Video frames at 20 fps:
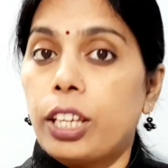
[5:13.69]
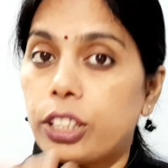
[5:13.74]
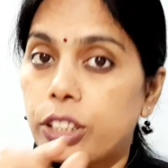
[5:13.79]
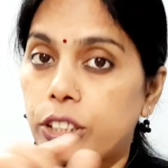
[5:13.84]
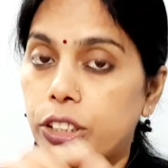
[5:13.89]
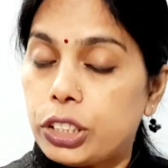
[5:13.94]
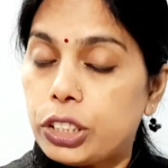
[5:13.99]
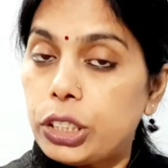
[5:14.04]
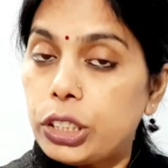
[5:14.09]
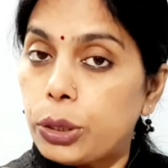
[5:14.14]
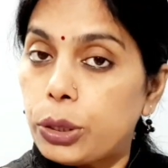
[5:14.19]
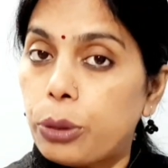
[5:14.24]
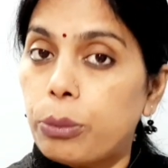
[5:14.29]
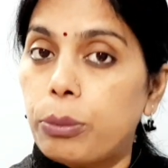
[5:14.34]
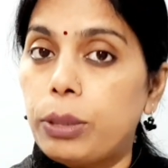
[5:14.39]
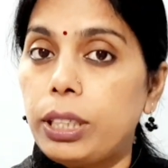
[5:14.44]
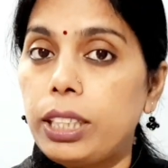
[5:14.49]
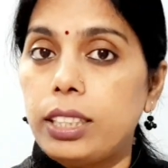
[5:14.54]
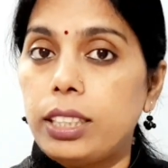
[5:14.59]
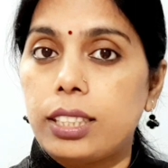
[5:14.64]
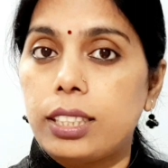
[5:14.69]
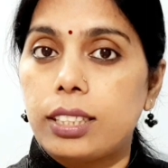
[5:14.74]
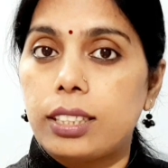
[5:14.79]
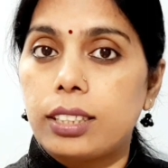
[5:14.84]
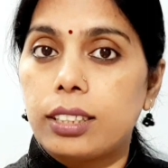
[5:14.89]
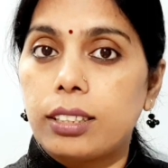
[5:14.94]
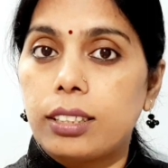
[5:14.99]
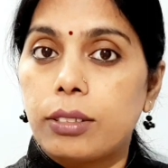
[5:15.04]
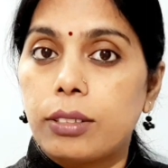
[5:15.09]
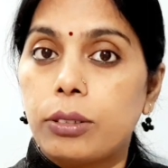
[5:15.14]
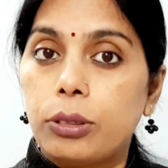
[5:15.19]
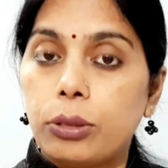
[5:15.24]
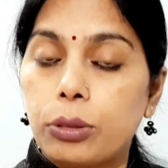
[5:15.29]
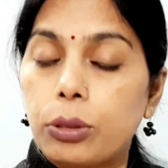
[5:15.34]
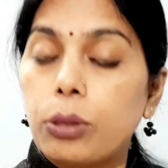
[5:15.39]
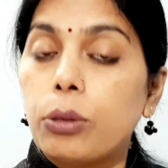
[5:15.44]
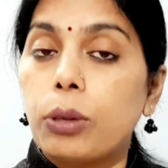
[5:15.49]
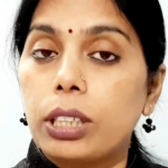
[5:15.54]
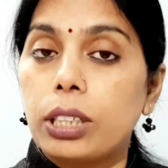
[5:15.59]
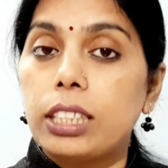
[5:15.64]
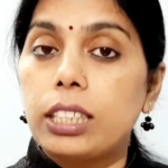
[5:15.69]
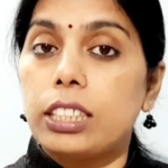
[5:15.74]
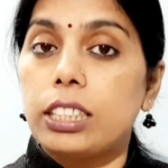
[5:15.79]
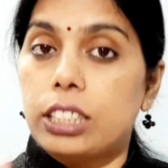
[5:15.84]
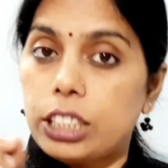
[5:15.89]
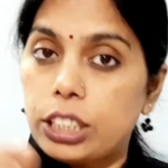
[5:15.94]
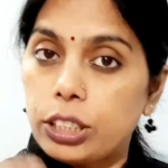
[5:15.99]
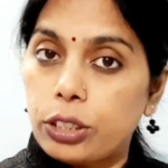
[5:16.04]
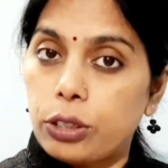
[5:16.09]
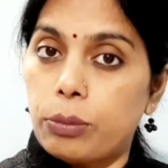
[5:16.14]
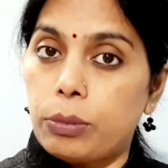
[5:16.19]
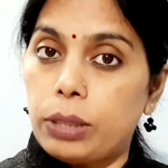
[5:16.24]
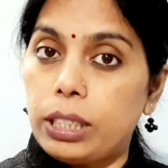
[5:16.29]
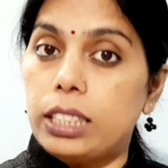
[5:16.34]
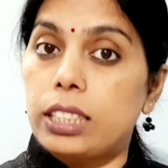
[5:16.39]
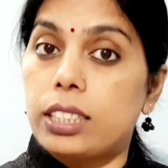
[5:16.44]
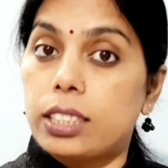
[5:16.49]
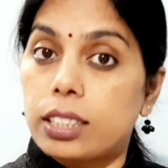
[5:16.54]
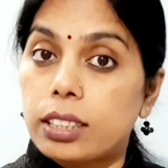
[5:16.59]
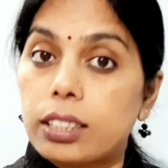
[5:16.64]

Geo means, you know what is geo means